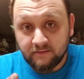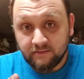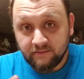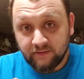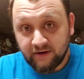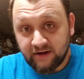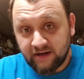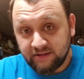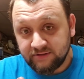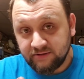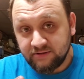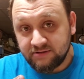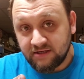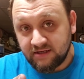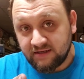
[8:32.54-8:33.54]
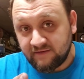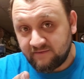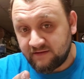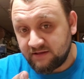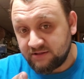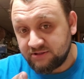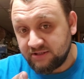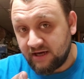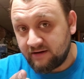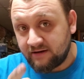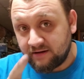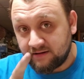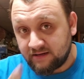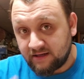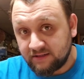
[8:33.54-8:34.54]
but I told you I'd give you this shout
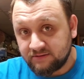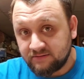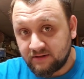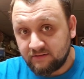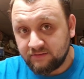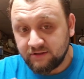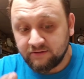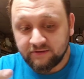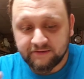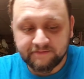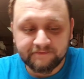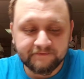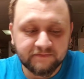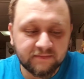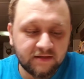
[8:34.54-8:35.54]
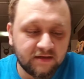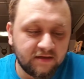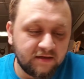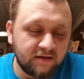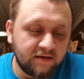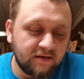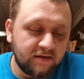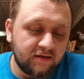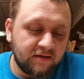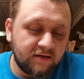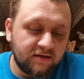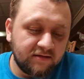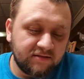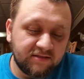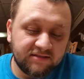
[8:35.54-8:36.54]
out, and that's what I'm doing.
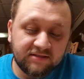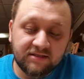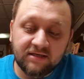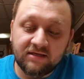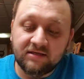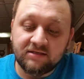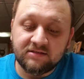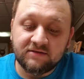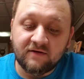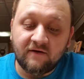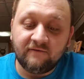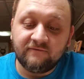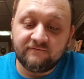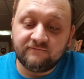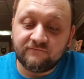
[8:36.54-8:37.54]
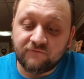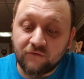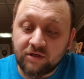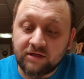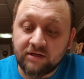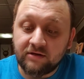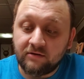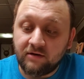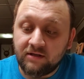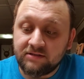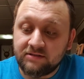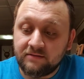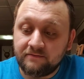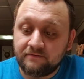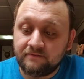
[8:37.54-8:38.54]
This thing is freaking
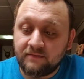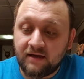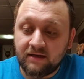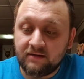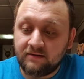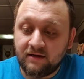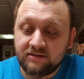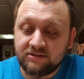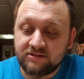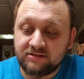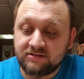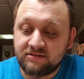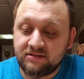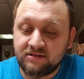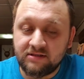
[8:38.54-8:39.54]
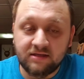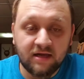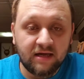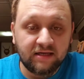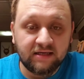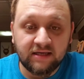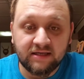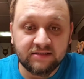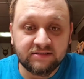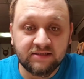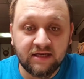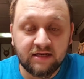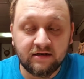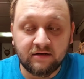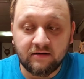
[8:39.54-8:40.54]
awesome. I can't
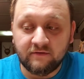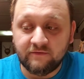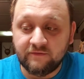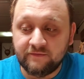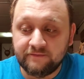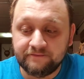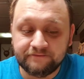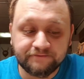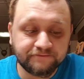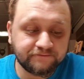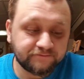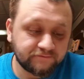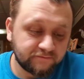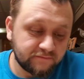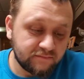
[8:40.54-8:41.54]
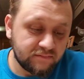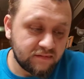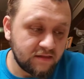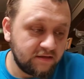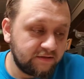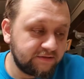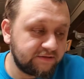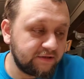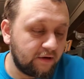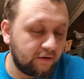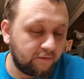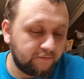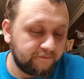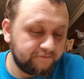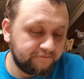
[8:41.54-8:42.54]
say it enough. So